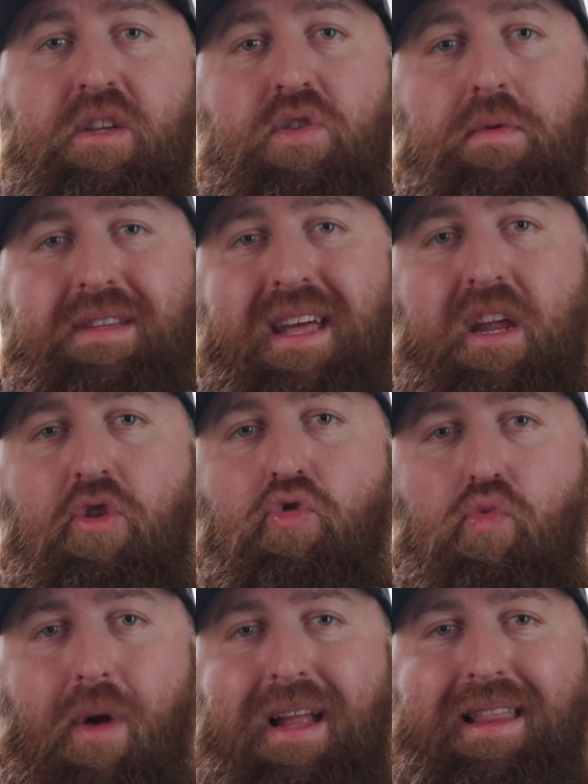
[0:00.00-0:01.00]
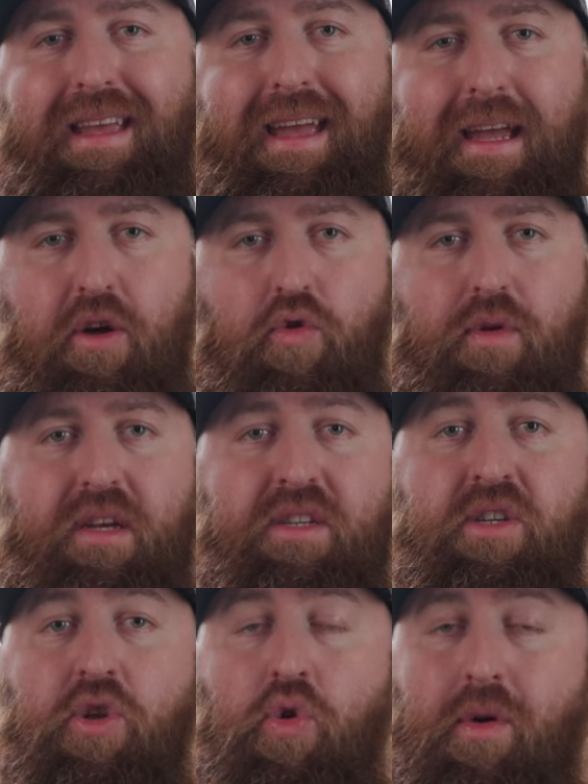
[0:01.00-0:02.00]
So it's gonna greatly
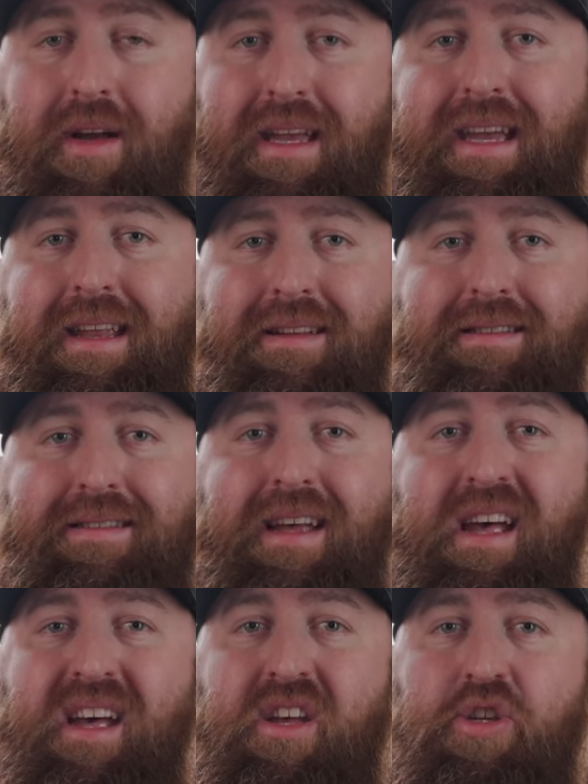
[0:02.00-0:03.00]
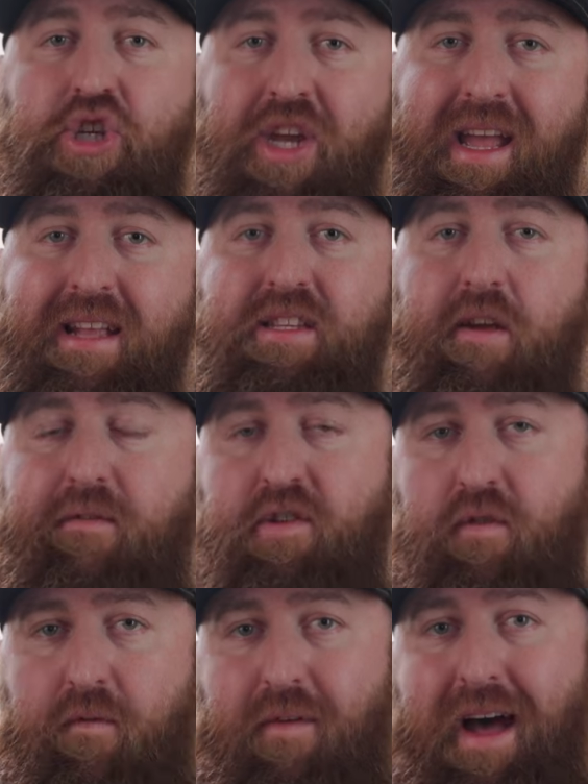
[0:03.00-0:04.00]
increase your Akita's chance of
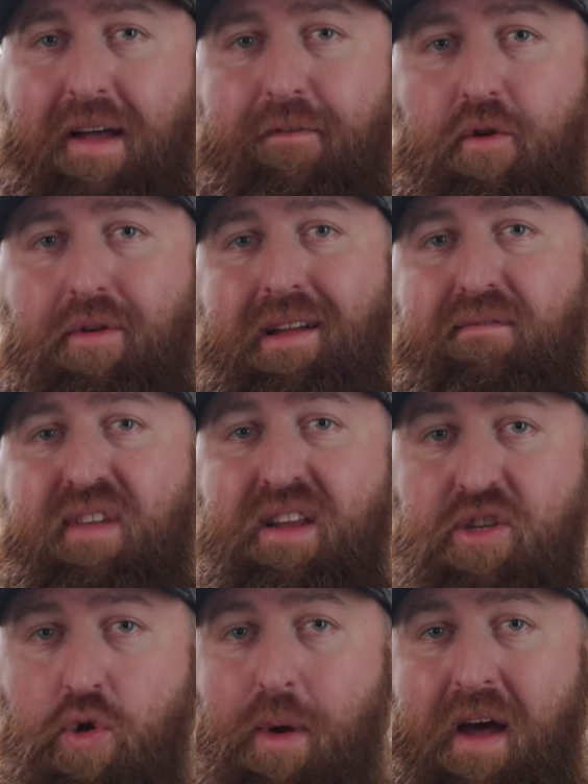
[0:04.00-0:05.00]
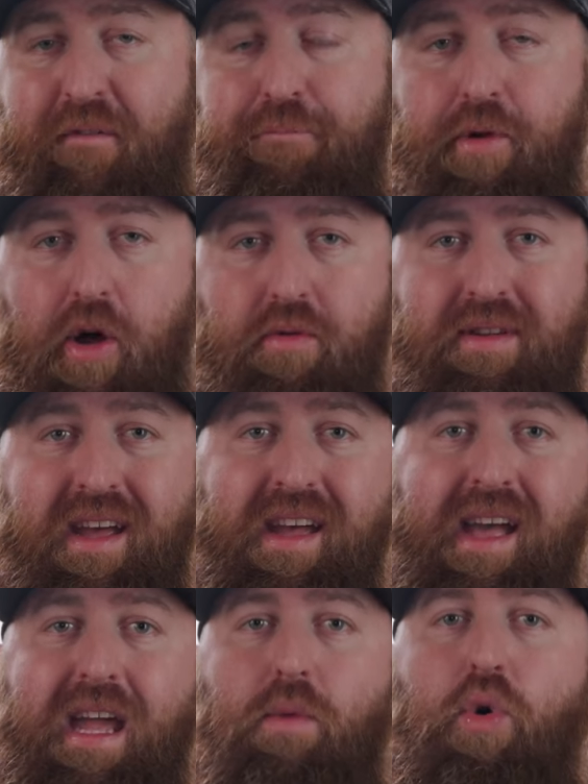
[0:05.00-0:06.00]
survival if they do have bloat,
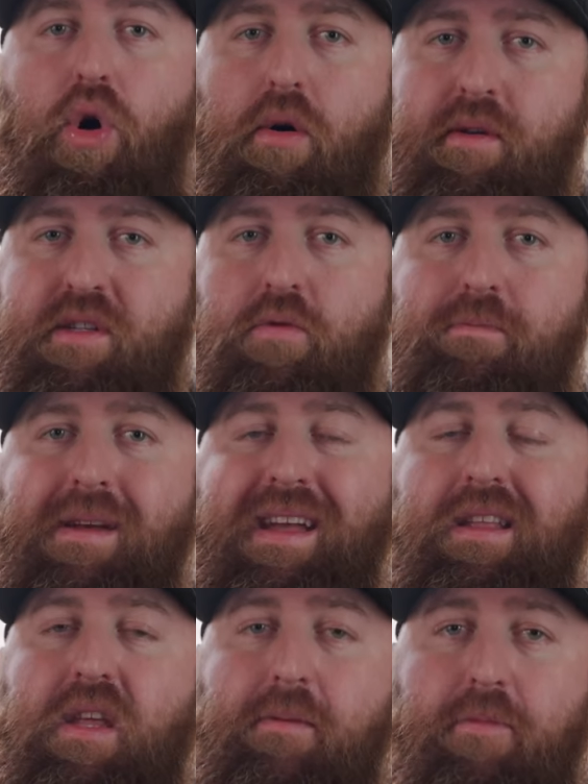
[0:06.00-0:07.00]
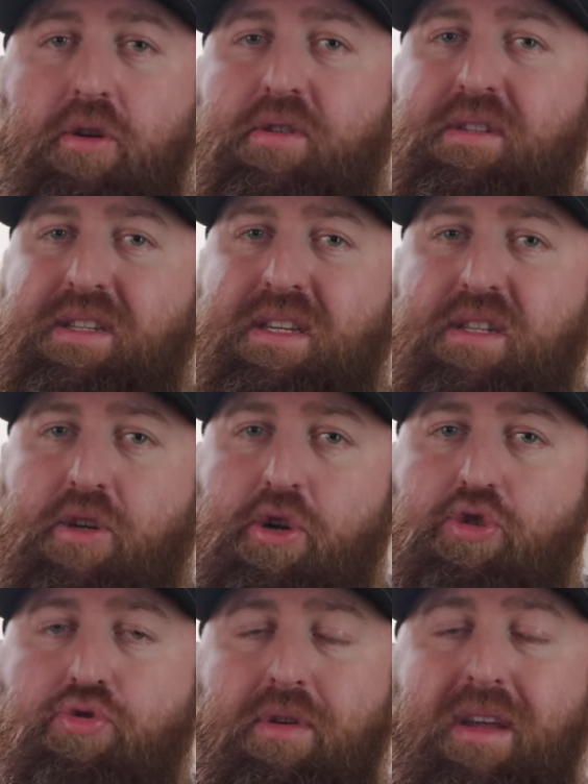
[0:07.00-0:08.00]
and it will also make the emergency
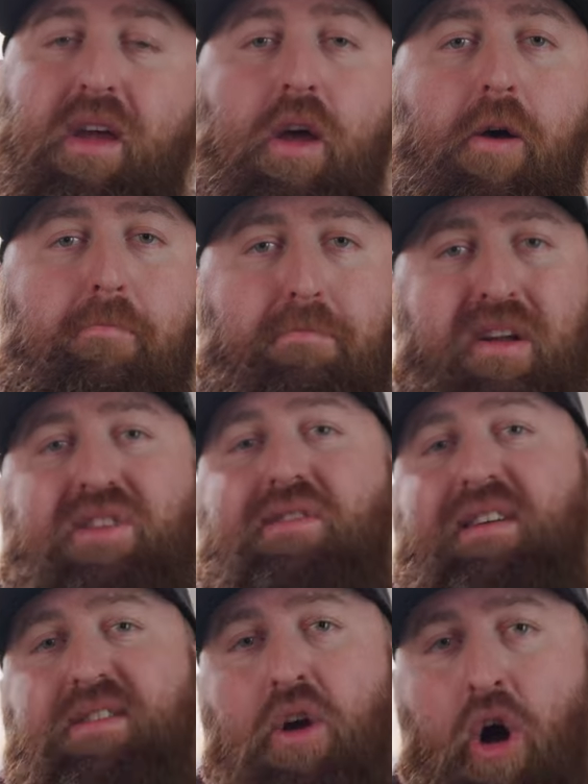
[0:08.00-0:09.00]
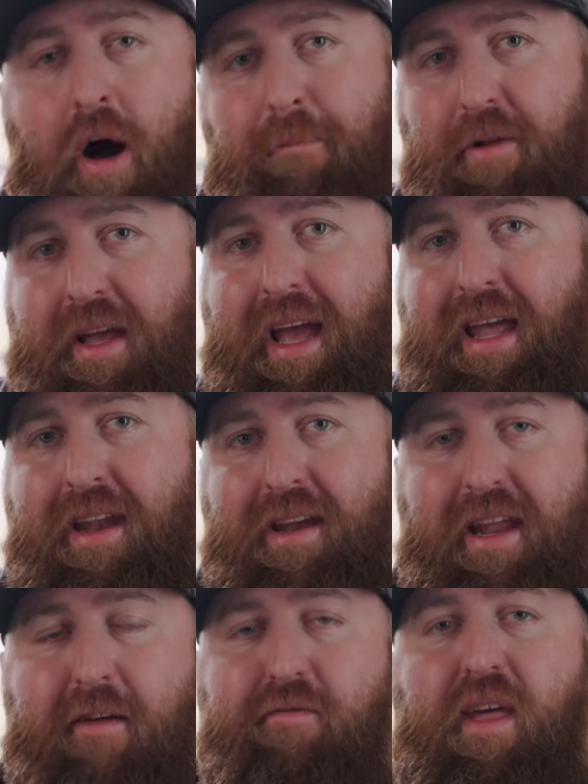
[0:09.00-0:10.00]
surgery much less
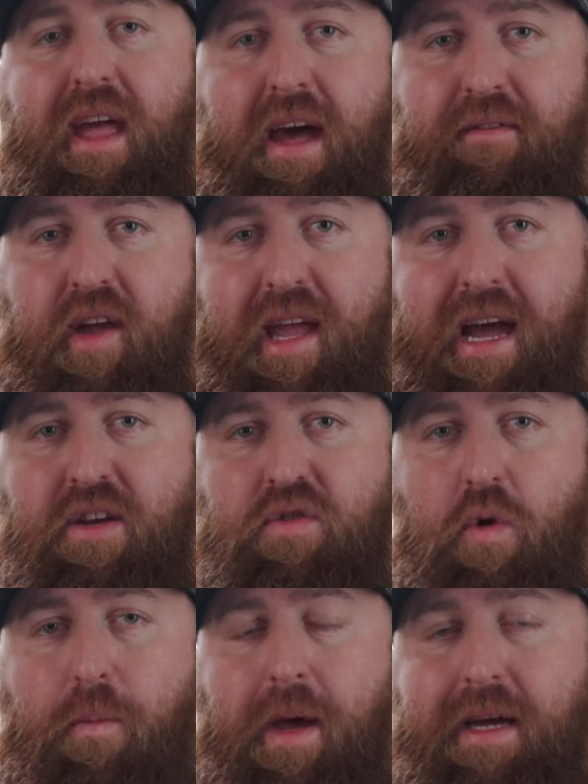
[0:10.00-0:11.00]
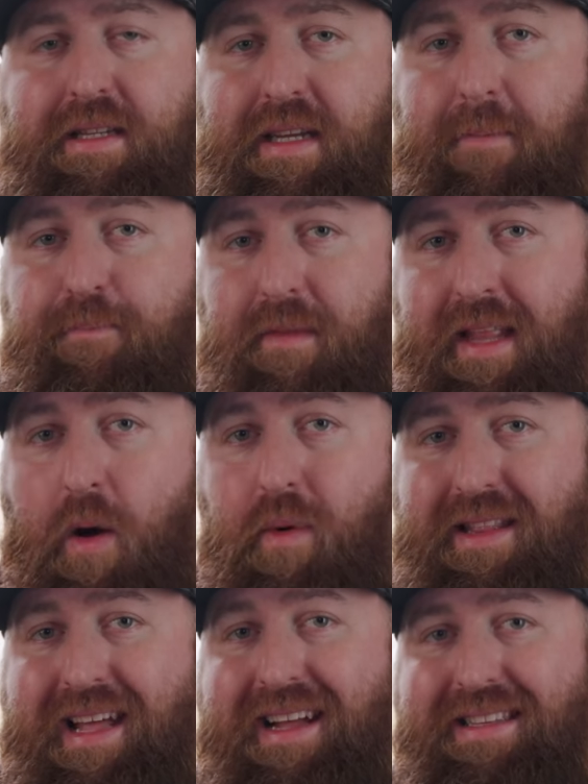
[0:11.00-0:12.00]
complicated if they have a gastropexy. Now,
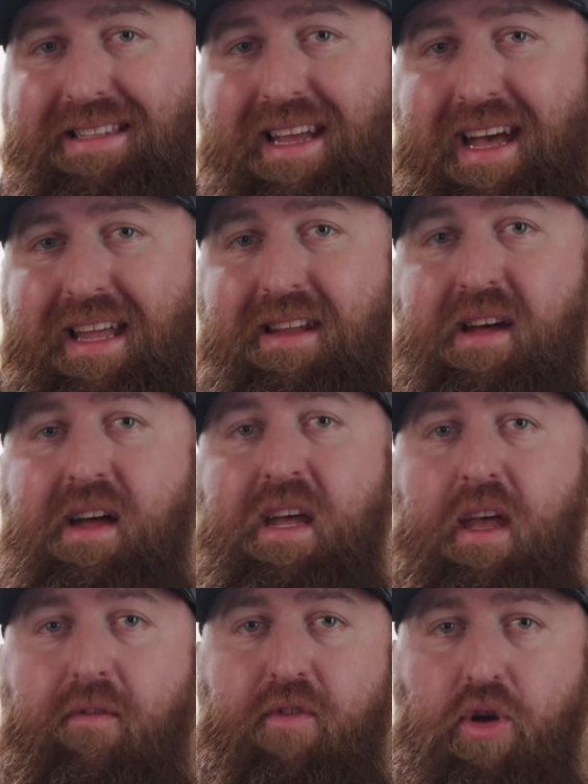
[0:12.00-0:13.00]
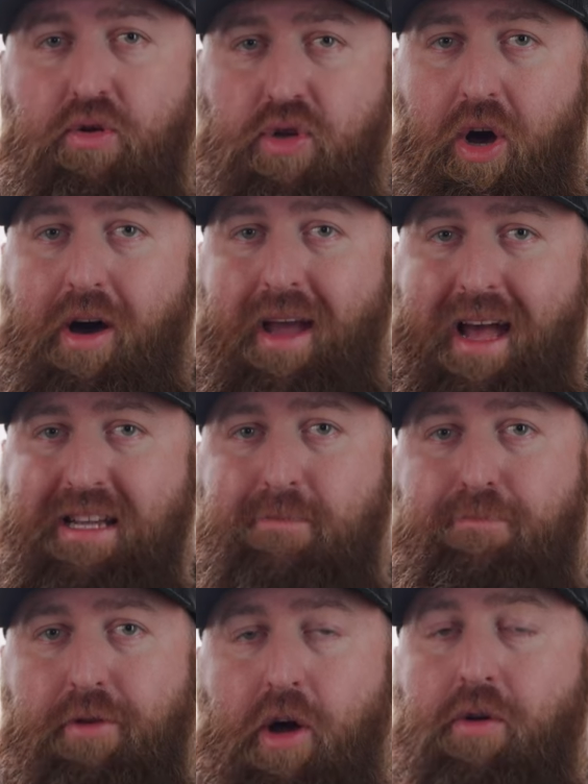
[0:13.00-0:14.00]
with that said, if your dog has
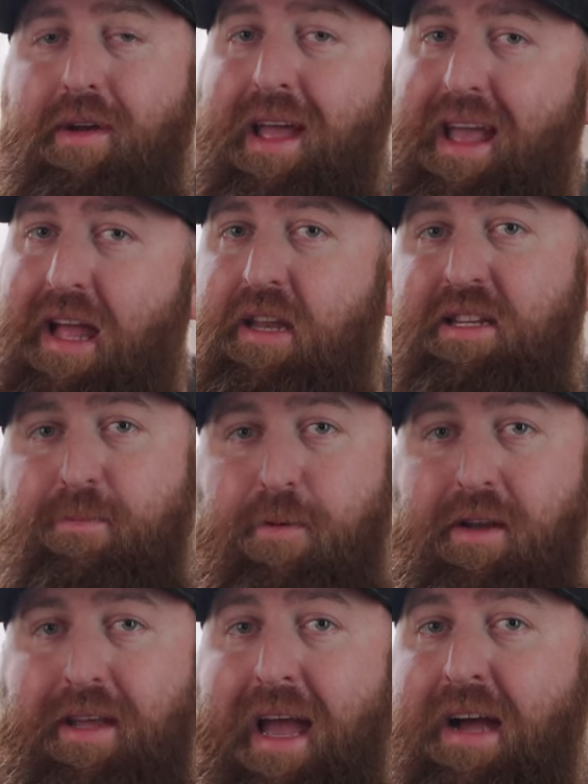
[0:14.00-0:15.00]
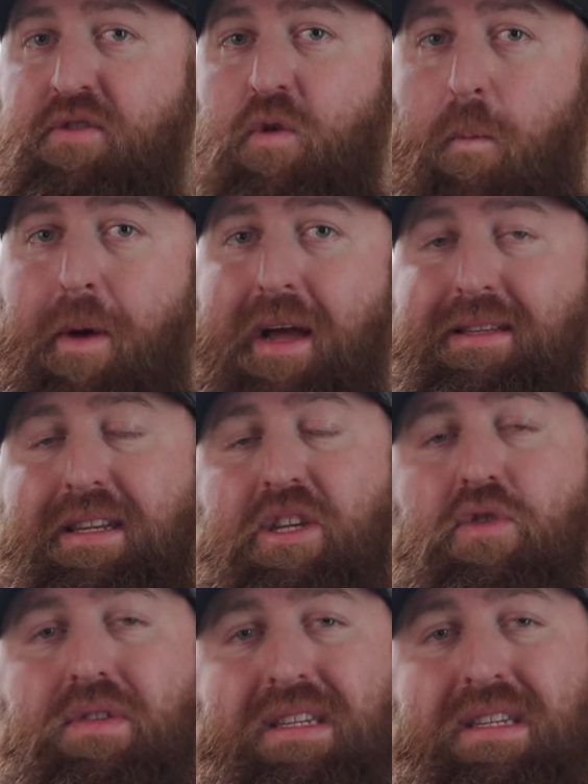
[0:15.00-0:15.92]
bloat and it's been gastropexied, you